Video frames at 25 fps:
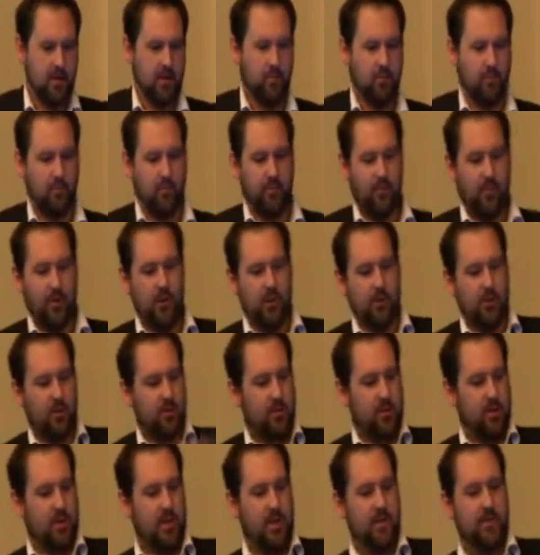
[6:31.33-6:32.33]
So if we
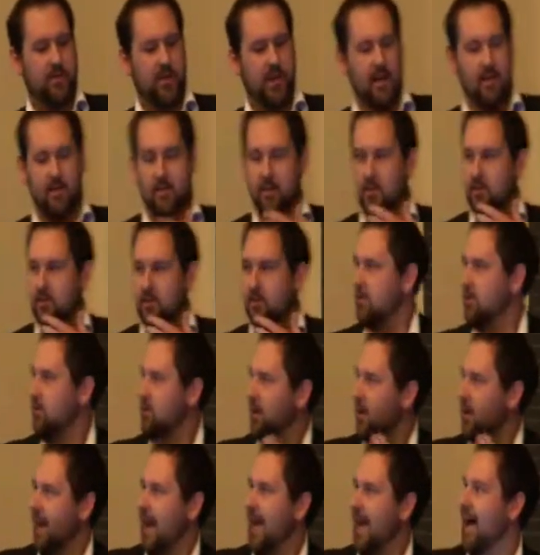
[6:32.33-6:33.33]
shift now to
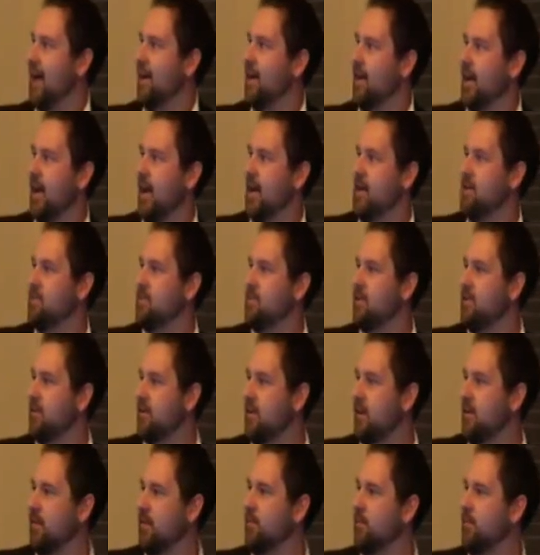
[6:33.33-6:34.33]
sort of cloud engagement
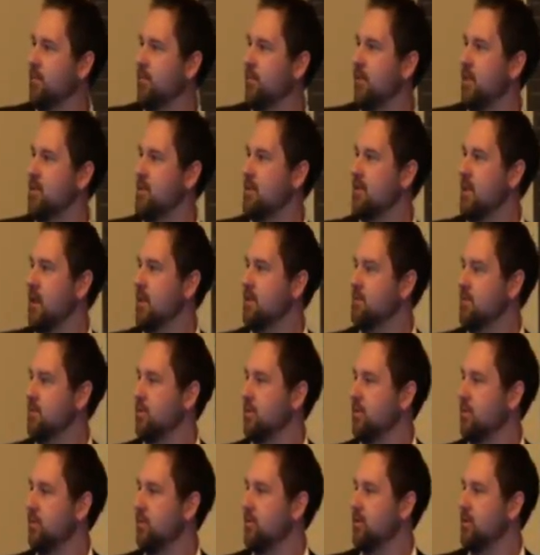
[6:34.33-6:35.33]
and project
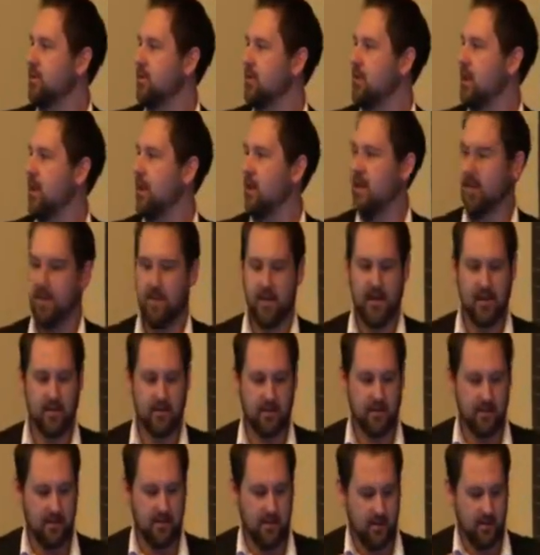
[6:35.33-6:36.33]
management tools and
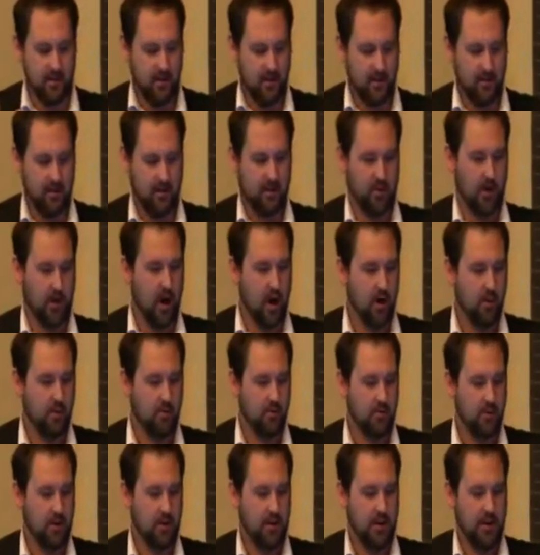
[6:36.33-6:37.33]
things, the
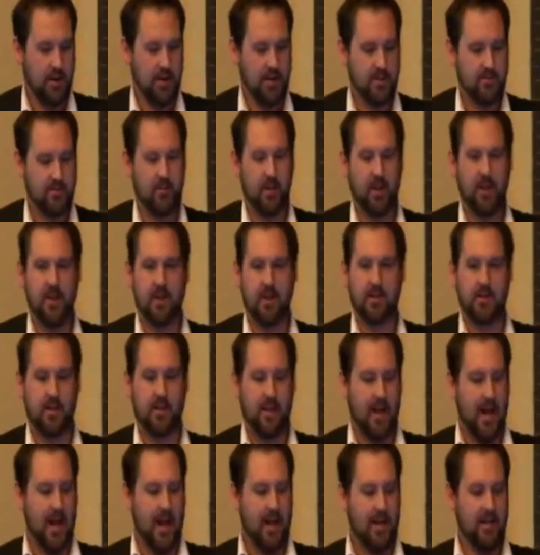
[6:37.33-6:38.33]
goal is
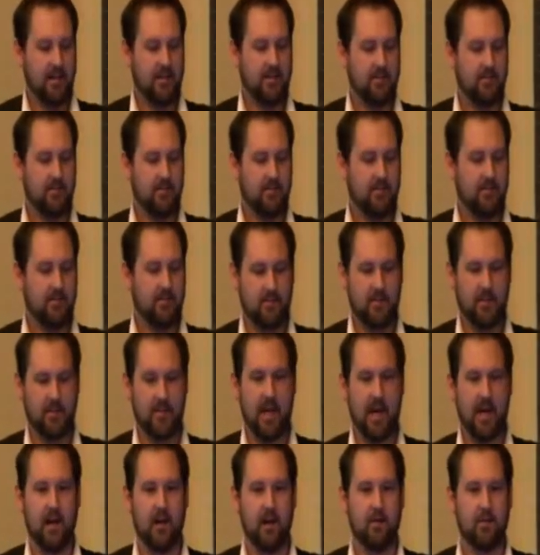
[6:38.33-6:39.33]
to gain
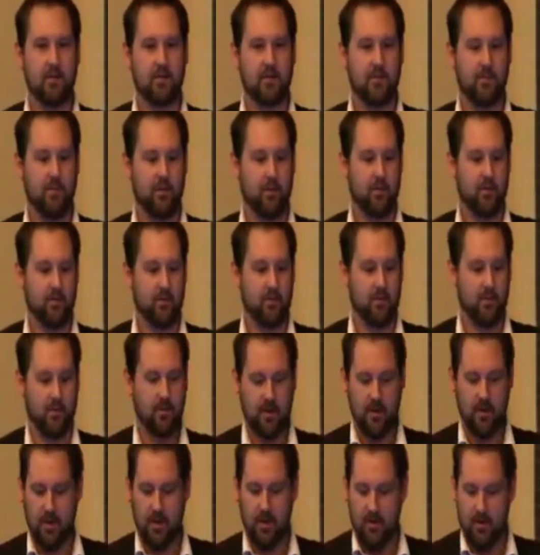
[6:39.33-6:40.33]
stakeholder support.
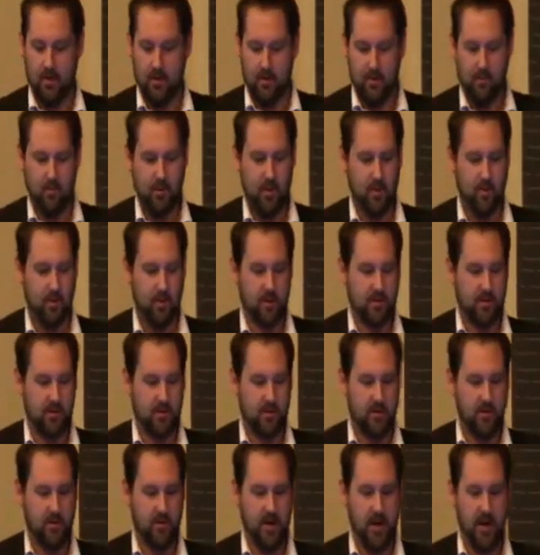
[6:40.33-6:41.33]
We want
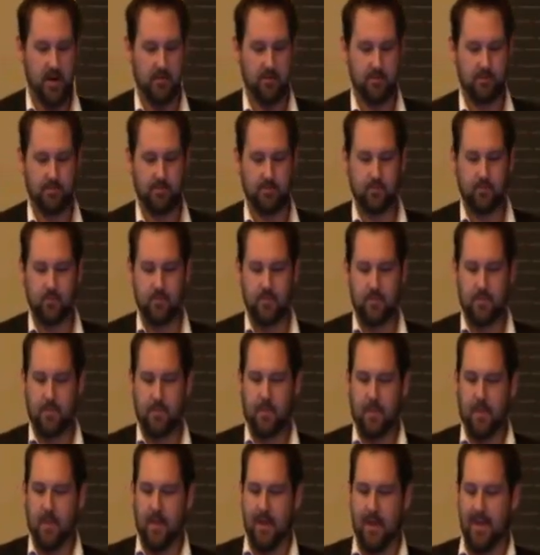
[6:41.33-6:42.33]
to
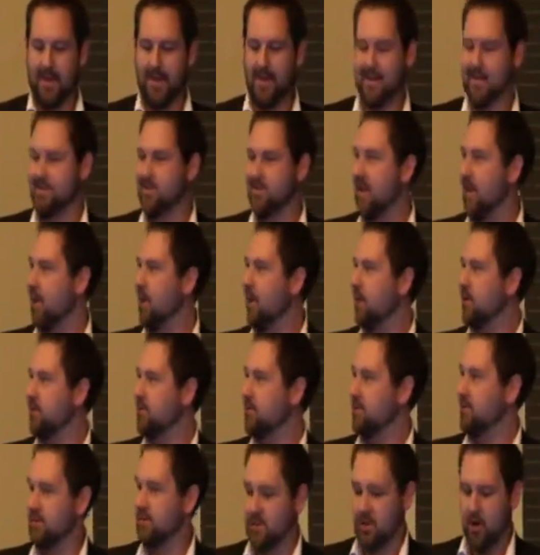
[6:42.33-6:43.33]
get
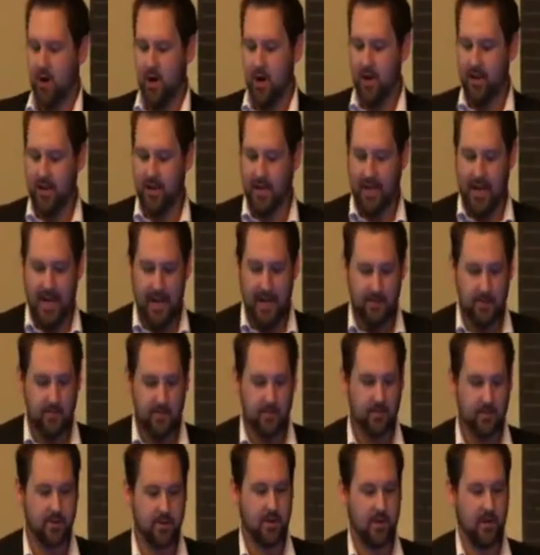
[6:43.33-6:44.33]
stakeholders on side and keep
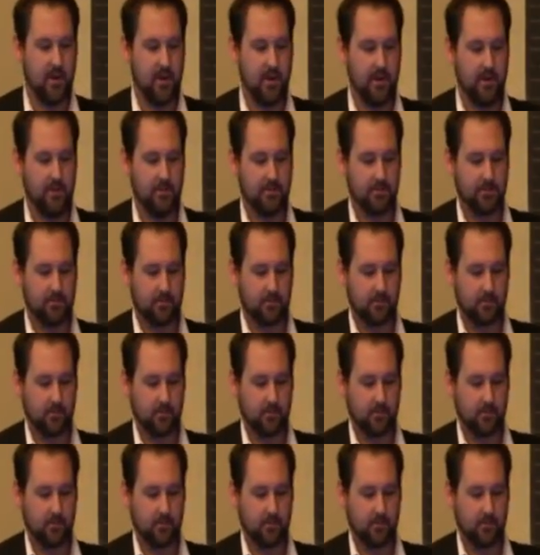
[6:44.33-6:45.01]
them on side,